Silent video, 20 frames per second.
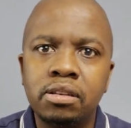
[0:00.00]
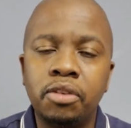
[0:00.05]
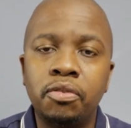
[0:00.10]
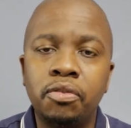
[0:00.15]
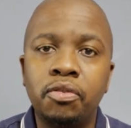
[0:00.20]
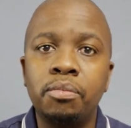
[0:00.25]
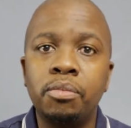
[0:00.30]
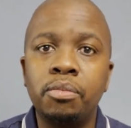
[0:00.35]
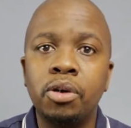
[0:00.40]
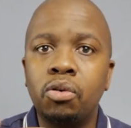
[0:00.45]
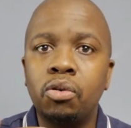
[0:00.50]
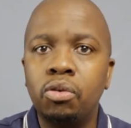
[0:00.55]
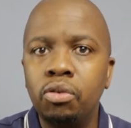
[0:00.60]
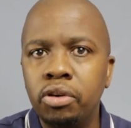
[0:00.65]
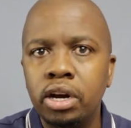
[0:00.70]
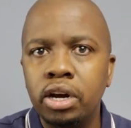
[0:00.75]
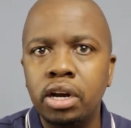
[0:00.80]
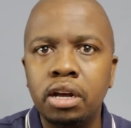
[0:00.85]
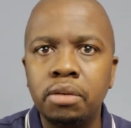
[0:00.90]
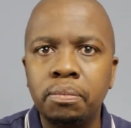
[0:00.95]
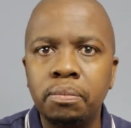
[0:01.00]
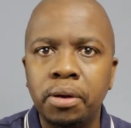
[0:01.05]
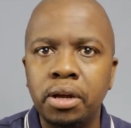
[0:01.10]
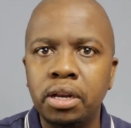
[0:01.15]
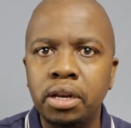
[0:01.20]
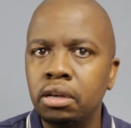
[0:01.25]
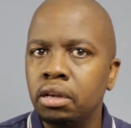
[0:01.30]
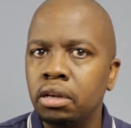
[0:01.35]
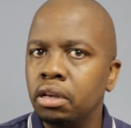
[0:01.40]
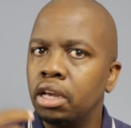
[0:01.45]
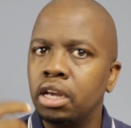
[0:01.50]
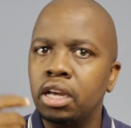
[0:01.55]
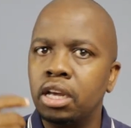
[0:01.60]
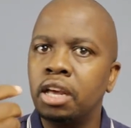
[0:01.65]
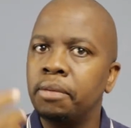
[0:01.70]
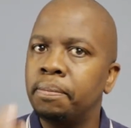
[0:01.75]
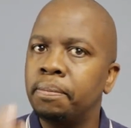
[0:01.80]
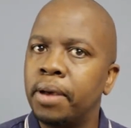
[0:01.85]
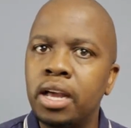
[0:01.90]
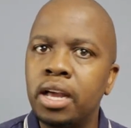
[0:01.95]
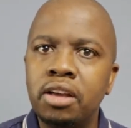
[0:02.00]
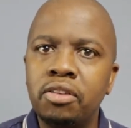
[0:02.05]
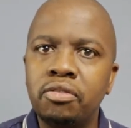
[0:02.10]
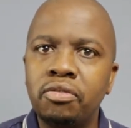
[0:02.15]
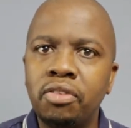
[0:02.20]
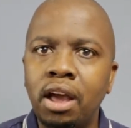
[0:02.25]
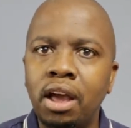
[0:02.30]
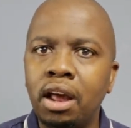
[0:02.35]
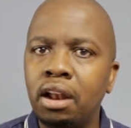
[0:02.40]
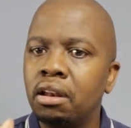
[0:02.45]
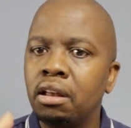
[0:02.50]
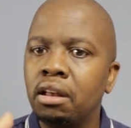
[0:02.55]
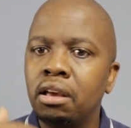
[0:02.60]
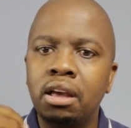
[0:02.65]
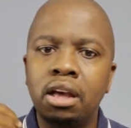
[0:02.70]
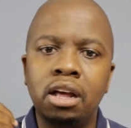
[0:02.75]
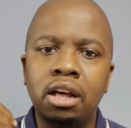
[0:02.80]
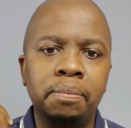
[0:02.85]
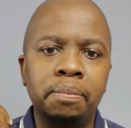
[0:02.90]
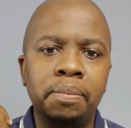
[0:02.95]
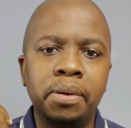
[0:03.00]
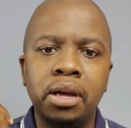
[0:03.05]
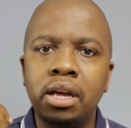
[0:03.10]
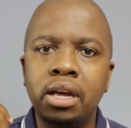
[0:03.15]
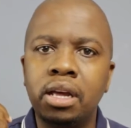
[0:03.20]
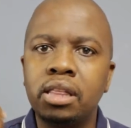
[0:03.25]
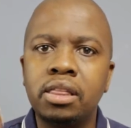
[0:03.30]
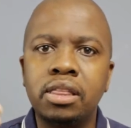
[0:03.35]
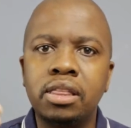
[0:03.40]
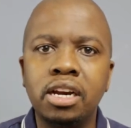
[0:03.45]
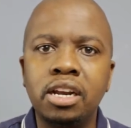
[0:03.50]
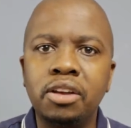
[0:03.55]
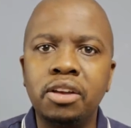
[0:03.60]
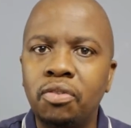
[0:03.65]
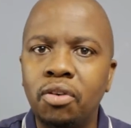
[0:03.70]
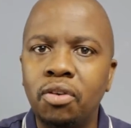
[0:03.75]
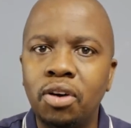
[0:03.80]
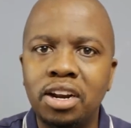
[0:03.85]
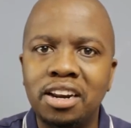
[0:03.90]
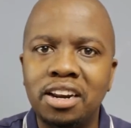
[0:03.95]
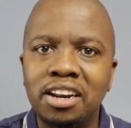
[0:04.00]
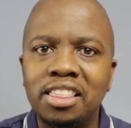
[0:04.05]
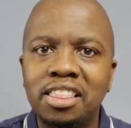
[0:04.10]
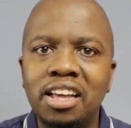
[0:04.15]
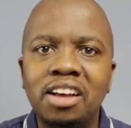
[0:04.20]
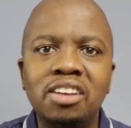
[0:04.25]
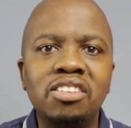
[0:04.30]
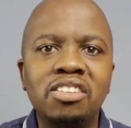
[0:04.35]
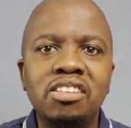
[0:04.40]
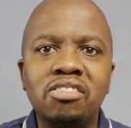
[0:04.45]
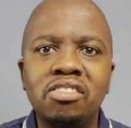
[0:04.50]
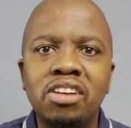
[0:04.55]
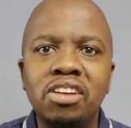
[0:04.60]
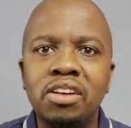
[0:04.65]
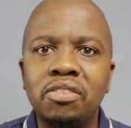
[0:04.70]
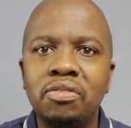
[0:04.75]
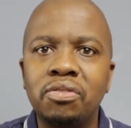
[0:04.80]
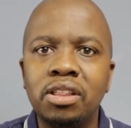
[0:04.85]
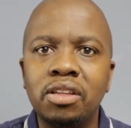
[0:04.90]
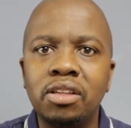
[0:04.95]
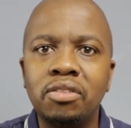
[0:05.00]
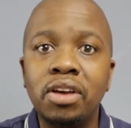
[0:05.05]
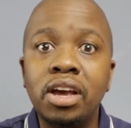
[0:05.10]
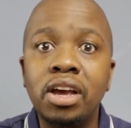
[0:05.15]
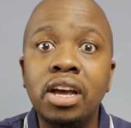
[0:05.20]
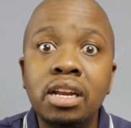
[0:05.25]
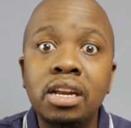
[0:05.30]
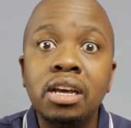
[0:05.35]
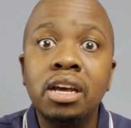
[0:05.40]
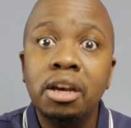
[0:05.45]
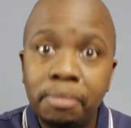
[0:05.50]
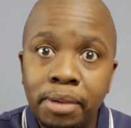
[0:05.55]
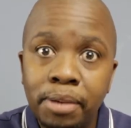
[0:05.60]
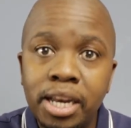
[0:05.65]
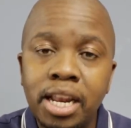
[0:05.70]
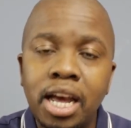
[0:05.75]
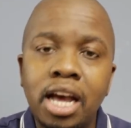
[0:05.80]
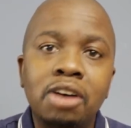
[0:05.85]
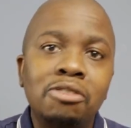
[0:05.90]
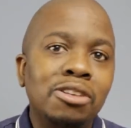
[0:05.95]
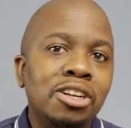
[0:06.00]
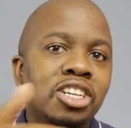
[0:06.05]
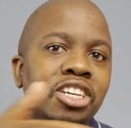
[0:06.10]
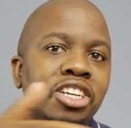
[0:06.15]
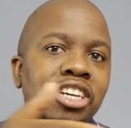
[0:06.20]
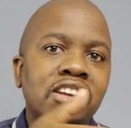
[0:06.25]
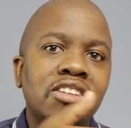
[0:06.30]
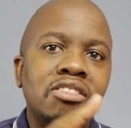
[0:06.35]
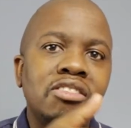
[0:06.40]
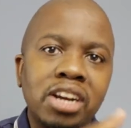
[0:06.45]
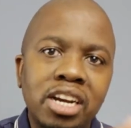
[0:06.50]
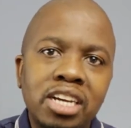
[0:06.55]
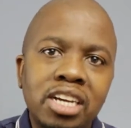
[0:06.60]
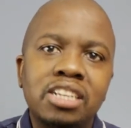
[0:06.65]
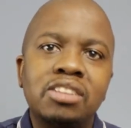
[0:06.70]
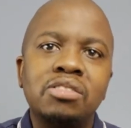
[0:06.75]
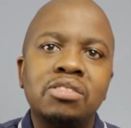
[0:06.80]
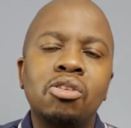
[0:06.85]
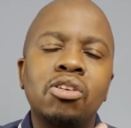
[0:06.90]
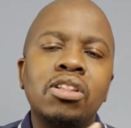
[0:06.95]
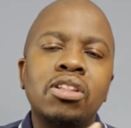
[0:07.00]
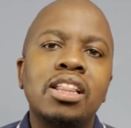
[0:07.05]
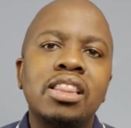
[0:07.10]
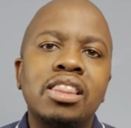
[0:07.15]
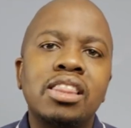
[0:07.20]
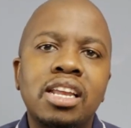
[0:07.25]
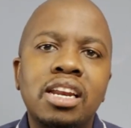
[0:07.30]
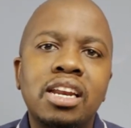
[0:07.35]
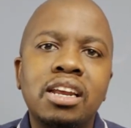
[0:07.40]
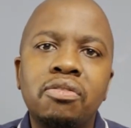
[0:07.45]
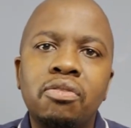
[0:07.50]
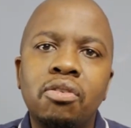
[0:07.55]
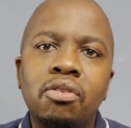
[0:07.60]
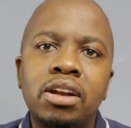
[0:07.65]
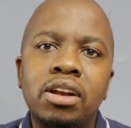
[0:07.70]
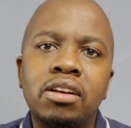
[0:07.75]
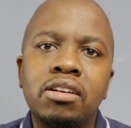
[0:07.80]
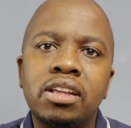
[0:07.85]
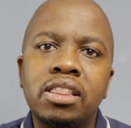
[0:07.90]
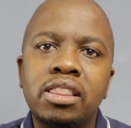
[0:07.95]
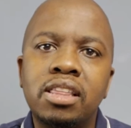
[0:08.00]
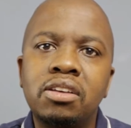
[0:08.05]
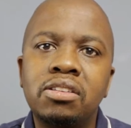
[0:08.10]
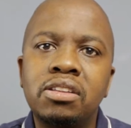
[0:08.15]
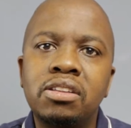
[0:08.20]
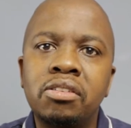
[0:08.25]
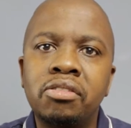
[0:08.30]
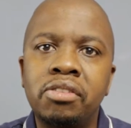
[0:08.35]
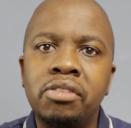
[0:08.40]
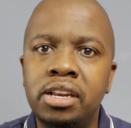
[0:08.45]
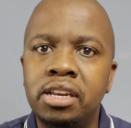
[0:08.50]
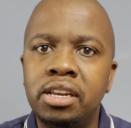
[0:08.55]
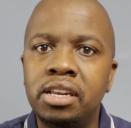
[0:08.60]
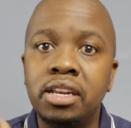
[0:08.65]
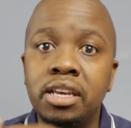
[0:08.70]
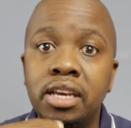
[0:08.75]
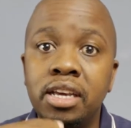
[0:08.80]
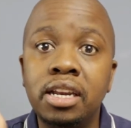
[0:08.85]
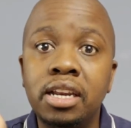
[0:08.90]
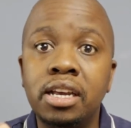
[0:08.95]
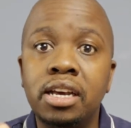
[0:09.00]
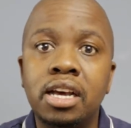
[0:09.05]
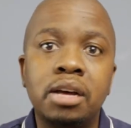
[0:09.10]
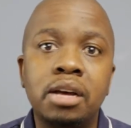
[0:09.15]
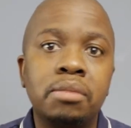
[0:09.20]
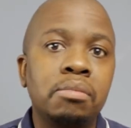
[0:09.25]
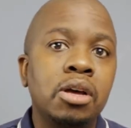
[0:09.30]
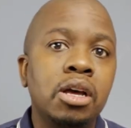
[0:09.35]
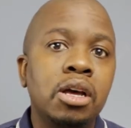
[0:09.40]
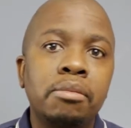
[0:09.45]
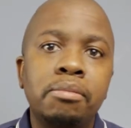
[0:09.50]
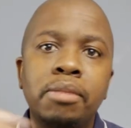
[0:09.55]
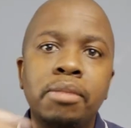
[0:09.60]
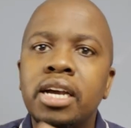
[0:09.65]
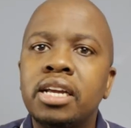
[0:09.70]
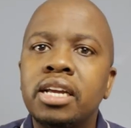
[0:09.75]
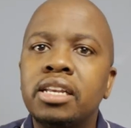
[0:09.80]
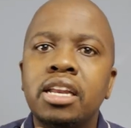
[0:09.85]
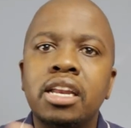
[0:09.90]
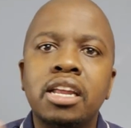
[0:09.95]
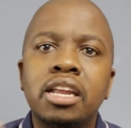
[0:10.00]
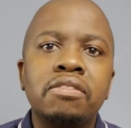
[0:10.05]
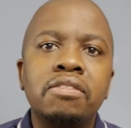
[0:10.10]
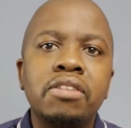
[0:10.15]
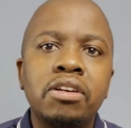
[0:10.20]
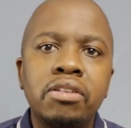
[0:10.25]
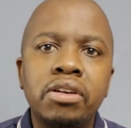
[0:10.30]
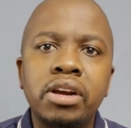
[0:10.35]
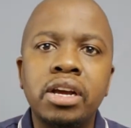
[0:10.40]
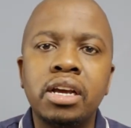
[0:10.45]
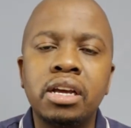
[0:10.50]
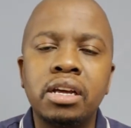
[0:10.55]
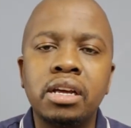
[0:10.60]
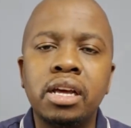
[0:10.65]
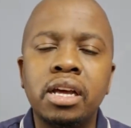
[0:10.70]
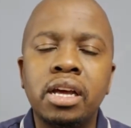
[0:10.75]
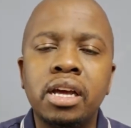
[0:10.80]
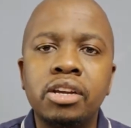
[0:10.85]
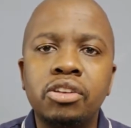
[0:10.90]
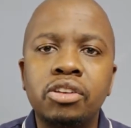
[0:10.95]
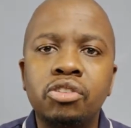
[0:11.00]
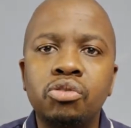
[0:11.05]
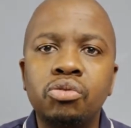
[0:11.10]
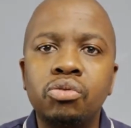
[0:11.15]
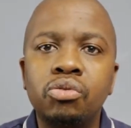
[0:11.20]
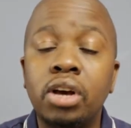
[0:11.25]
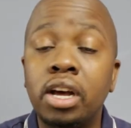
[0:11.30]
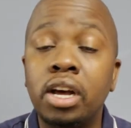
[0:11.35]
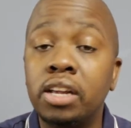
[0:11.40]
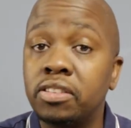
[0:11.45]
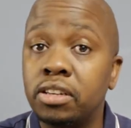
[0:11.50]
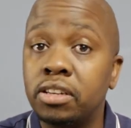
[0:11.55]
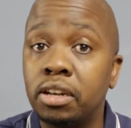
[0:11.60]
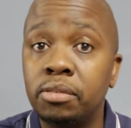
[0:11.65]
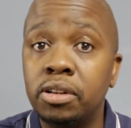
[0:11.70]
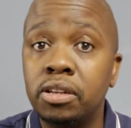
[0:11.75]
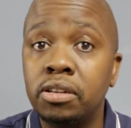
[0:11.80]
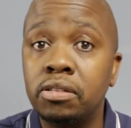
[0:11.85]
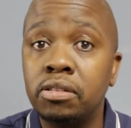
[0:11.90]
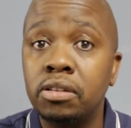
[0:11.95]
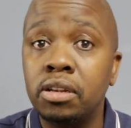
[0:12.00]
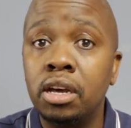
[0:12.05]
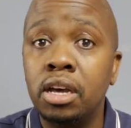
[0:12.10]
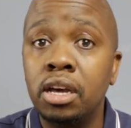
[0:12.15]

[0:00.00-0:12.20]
If I'm a courier company and I buy a van, I'll pay 300,000-400,000 rand for the van, but I will generate more than 300,000-400,000 rand in income by delivering to customers.